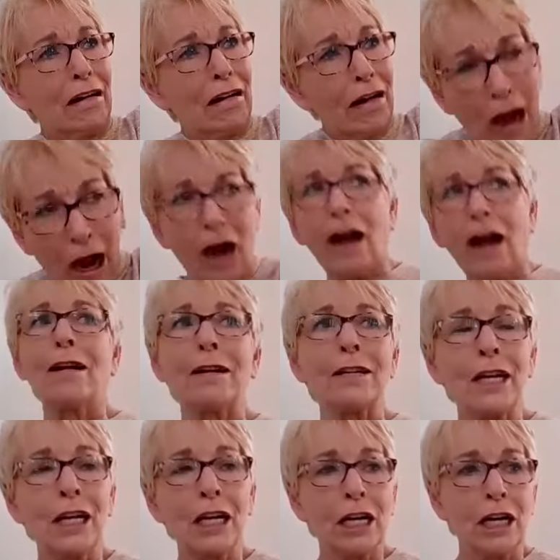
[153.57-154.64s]
hard
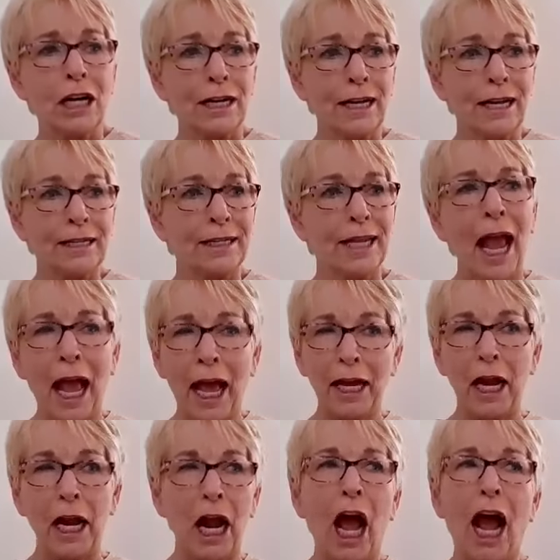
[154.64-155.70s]
on his head,
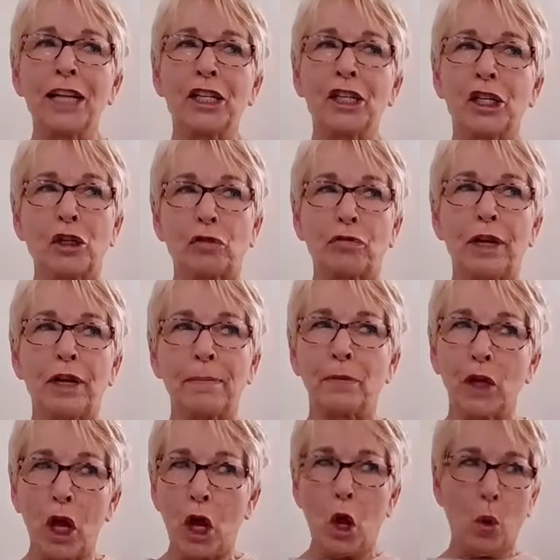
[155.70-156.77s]
and I screamed,